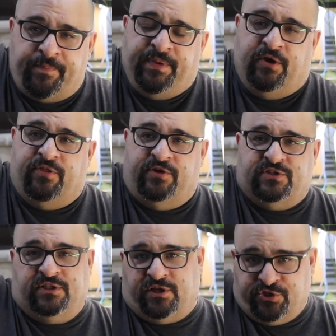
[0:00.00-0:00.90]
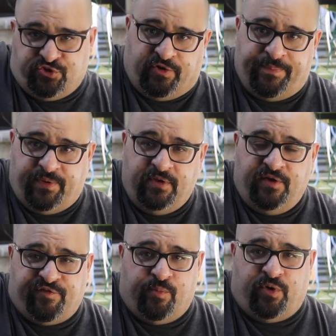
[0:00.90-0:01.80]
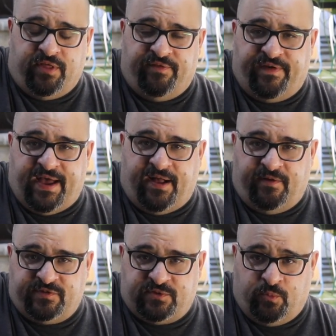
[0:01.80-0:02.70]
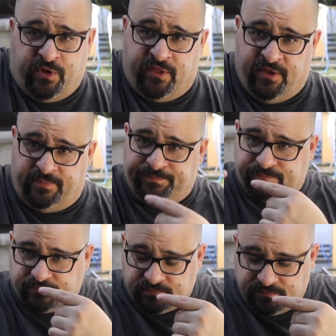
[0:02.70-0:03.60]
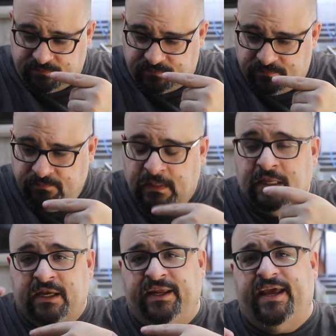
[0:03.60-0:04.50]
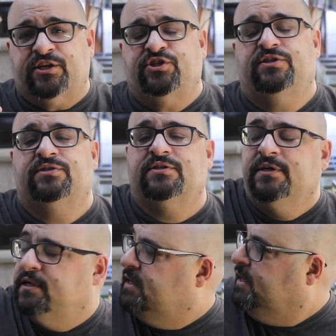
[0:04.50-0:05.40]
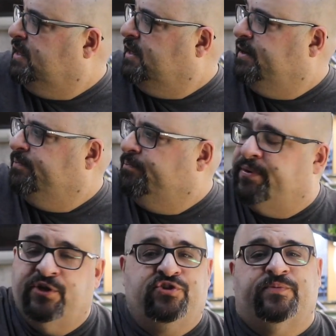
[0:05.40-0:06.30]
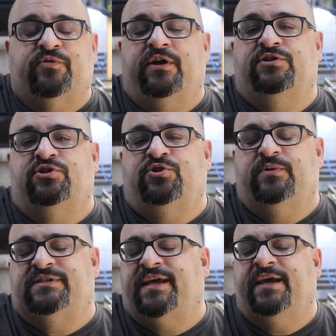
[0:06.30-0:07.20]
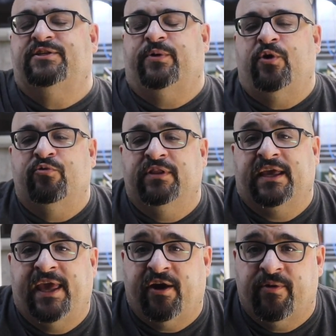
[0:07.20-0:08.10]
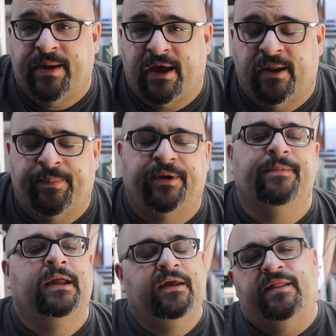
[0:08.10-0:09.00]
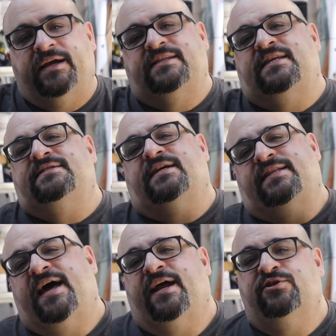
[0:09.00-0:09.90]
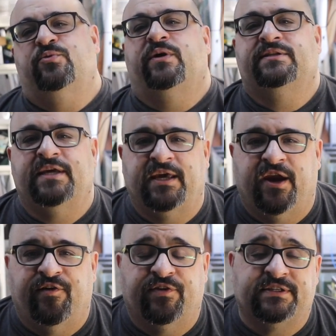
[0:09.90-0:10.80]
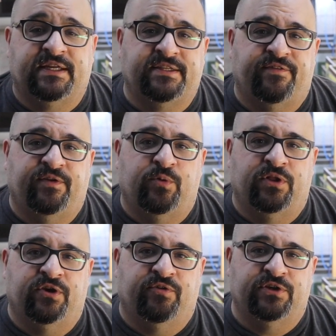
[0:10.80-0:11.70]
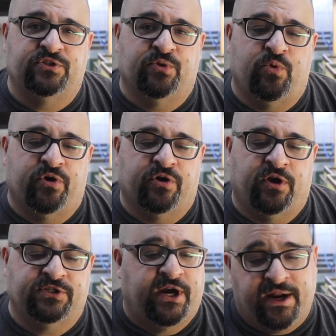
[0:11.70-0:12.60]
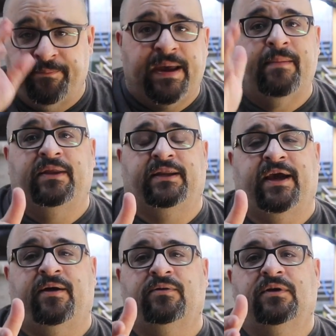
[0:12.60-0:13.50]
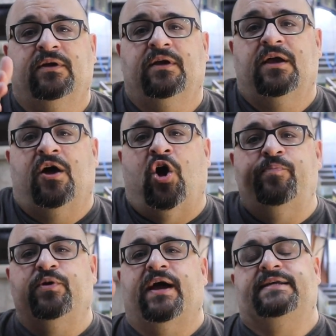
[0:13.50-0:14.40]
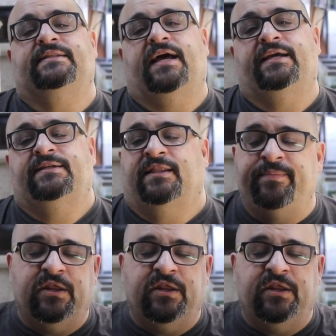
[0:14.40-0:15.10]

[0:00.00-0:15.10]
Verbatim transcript: up here there's a, a drip from one of the valves, one of the connections um, but it drips right into Chewy's tank, so I don't really care about it. But like things like that, I do want to take care of because that definitely will increase the water cost. All right, I'm babbling now. Hope you guys liked it. Let